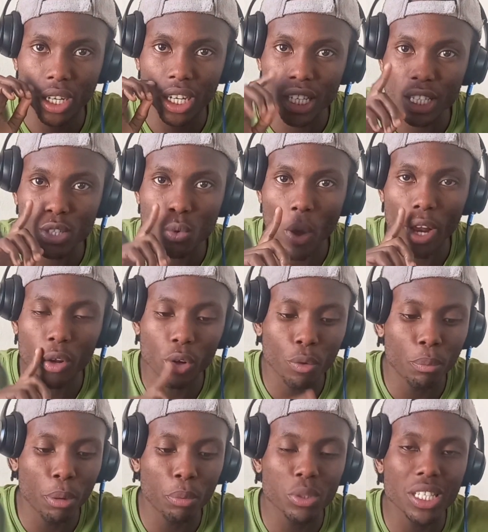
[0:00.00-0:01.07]
The reason why a lot
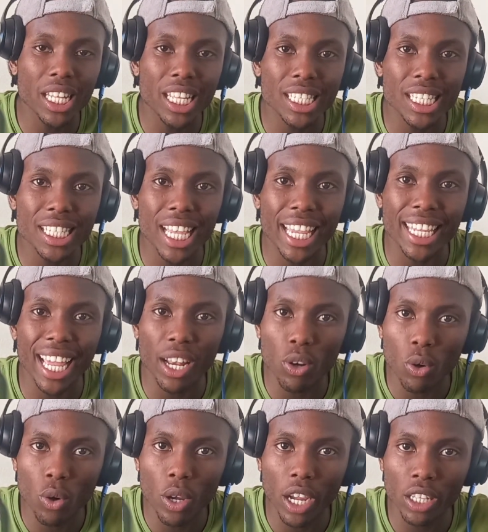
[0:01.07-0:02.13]
of people's laces are
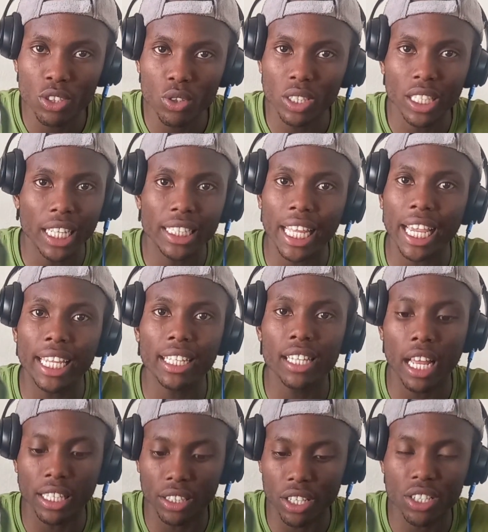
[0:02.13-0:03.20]
yellow is not that
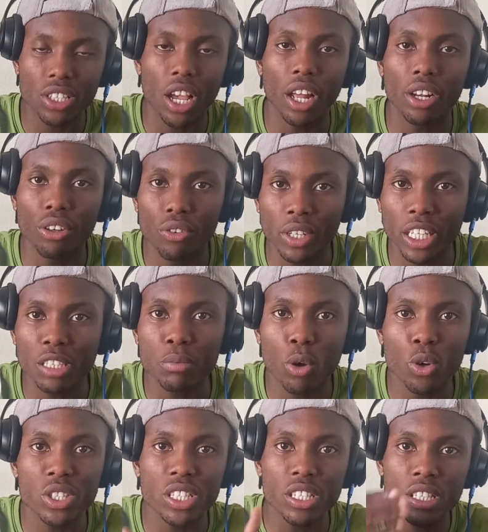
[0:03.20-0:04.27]
they're discoloring, it's
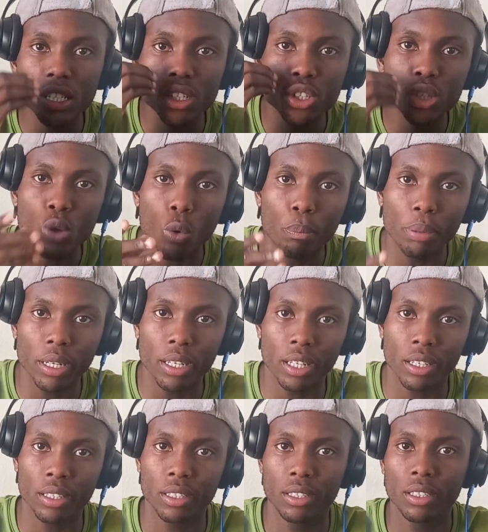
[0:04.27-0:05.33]
because there's still soap in
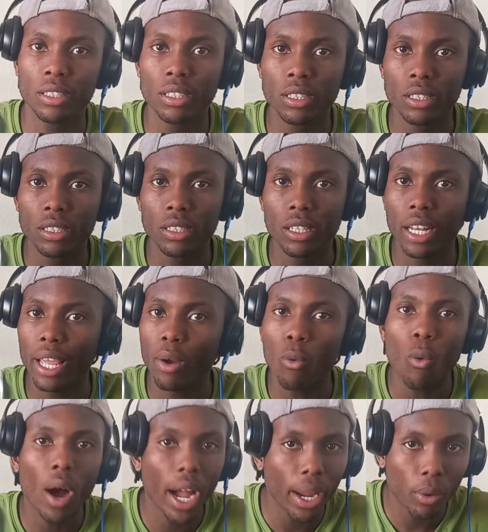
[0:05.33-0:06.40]
them. Like
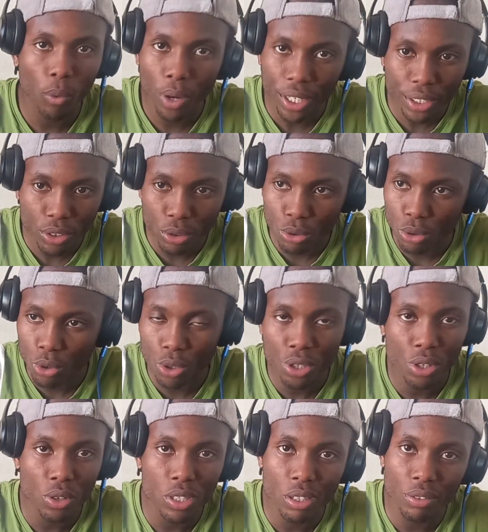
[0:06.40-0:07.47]
why? Why do you
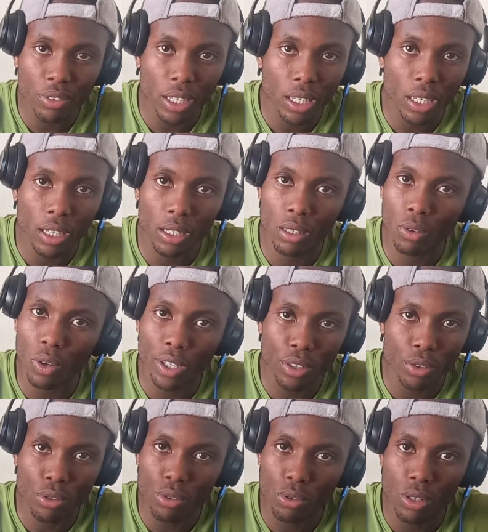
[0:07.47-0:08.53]
torture yourself like that? Why
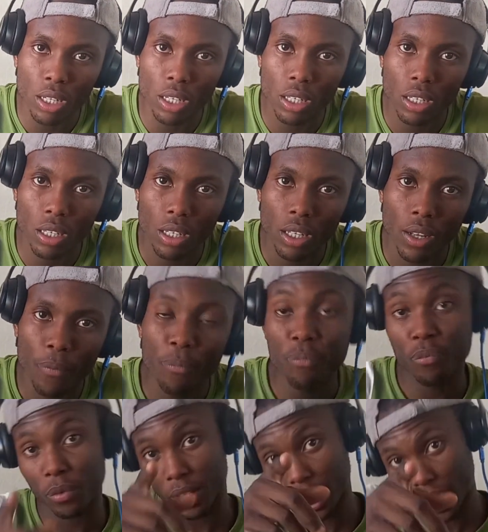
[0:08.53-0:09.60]
do you do that?
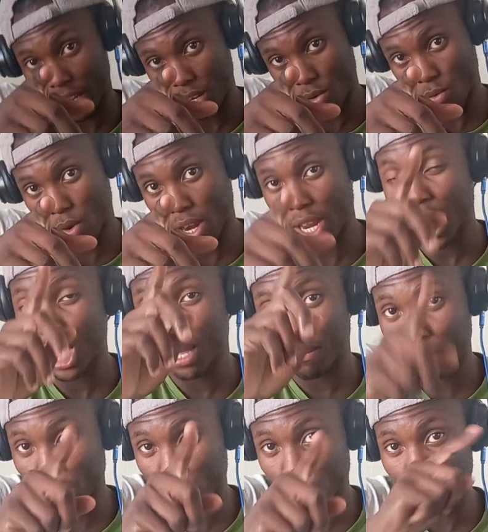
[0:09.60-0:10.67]
Anyway,
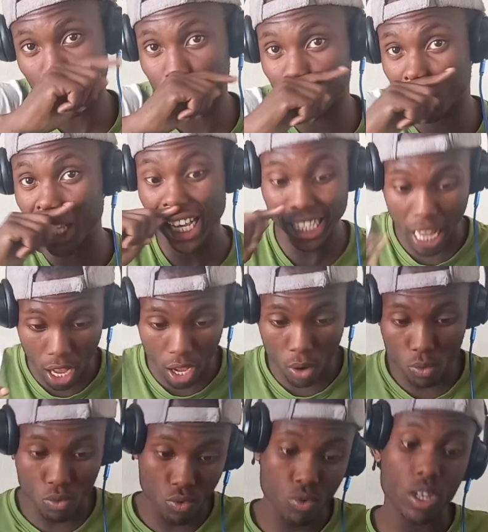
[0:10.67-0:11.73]
make sure that's
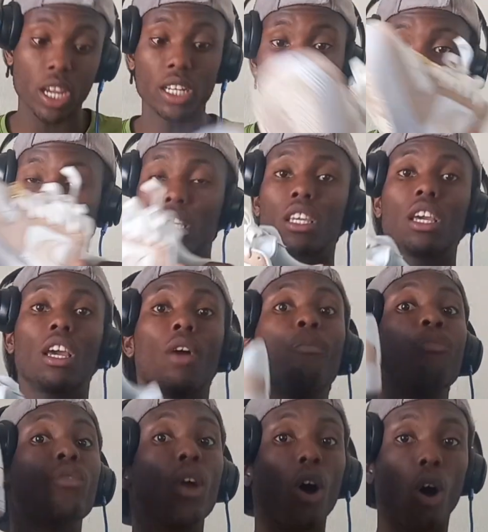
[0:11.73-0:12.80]
how you can take care
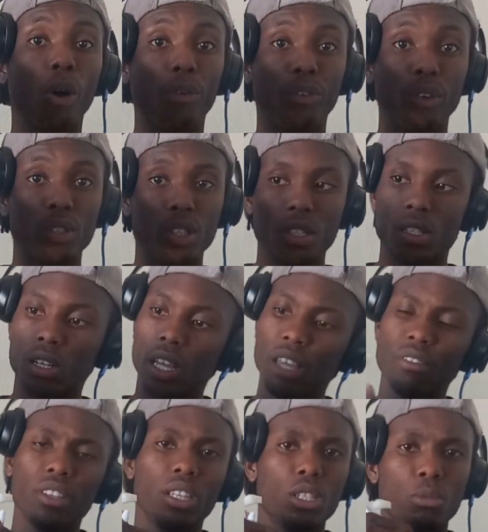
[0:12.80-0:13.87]
of your sneaker.
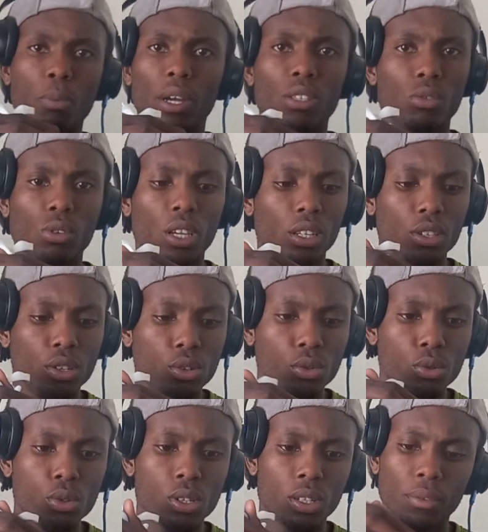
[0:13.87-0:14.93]
Even this part, you can
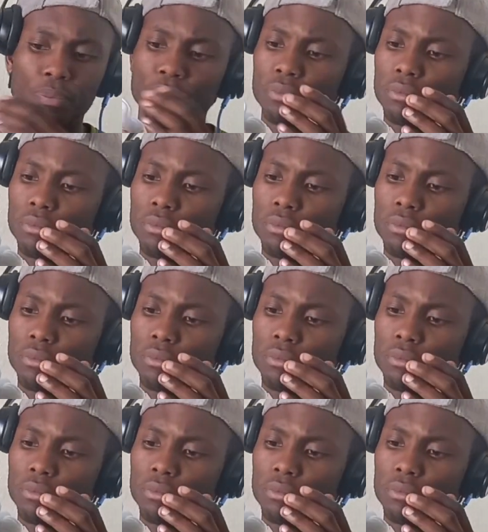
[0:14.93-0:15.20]
use